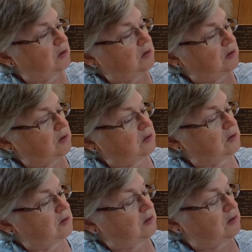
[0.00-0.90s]

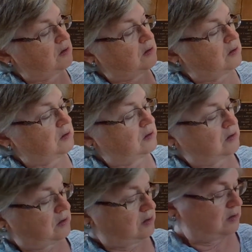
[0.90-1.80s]

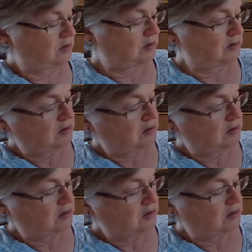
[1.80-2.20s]
No one is speaking in this clip.